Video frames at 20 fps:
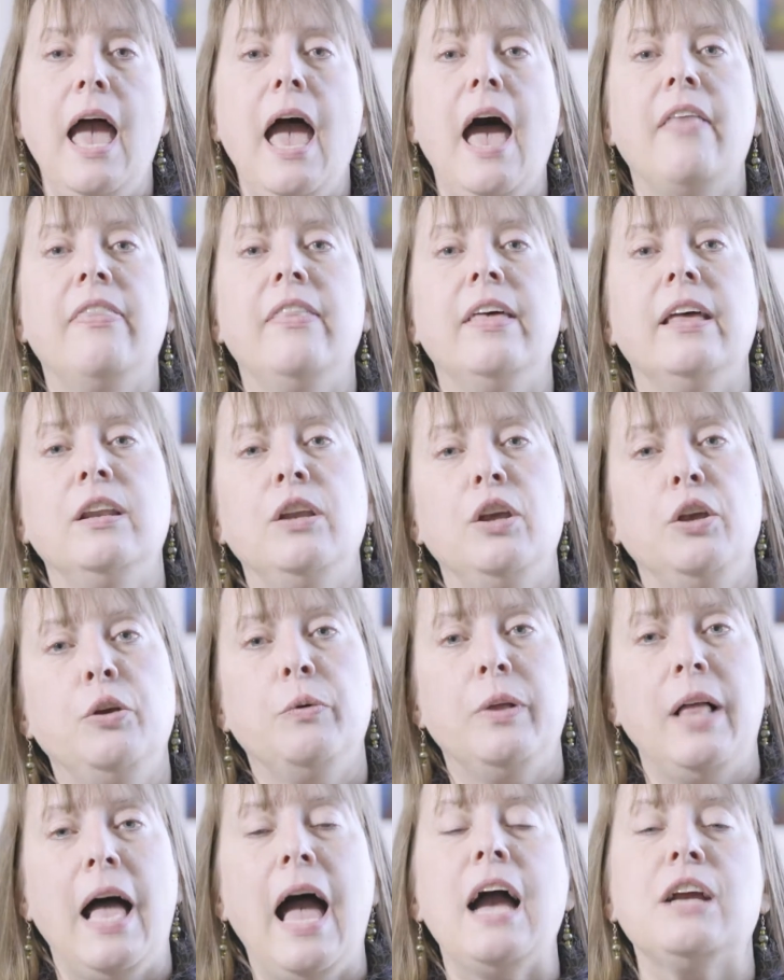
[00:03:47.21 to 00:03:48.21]
And then
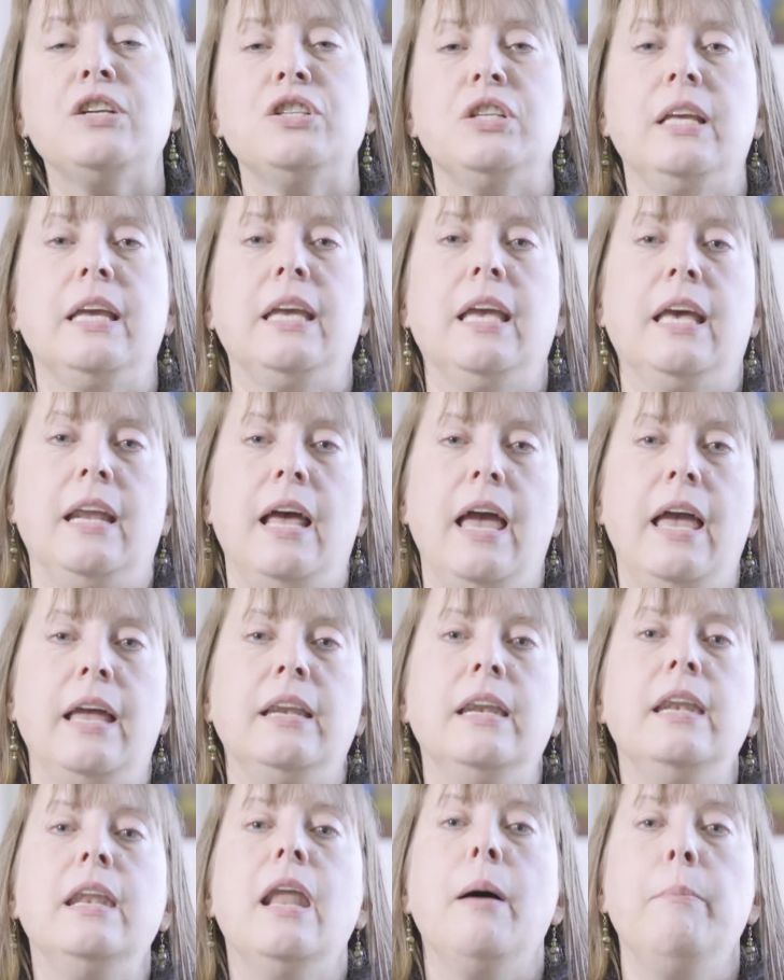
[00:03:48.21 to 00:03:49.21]
you will actually get a
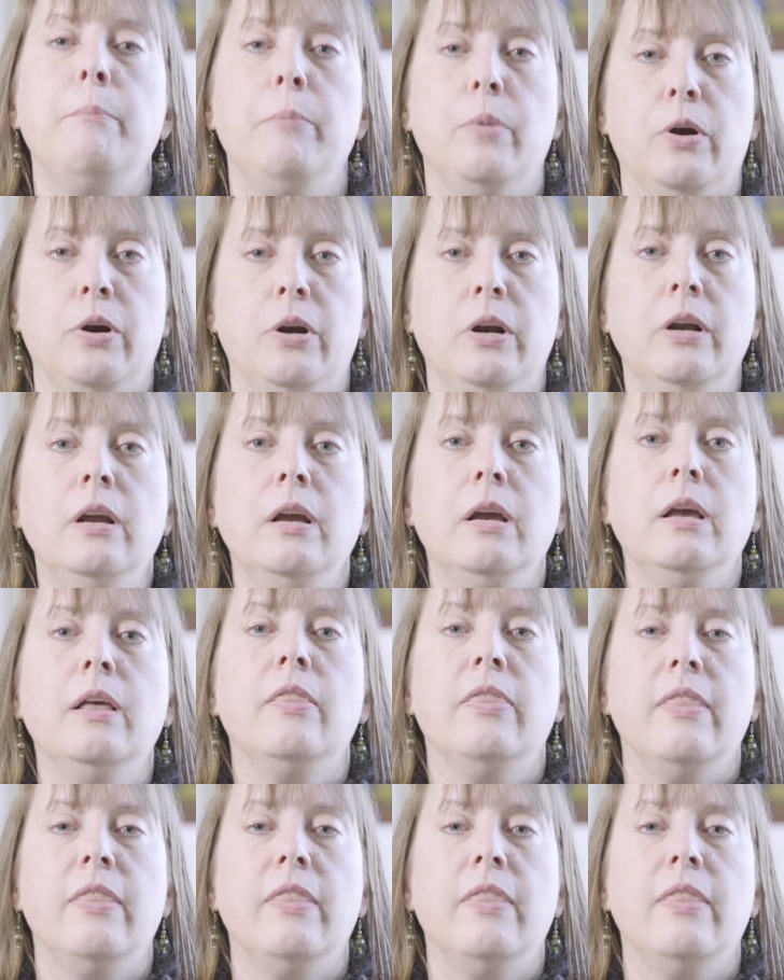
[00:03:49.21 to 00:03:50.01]
number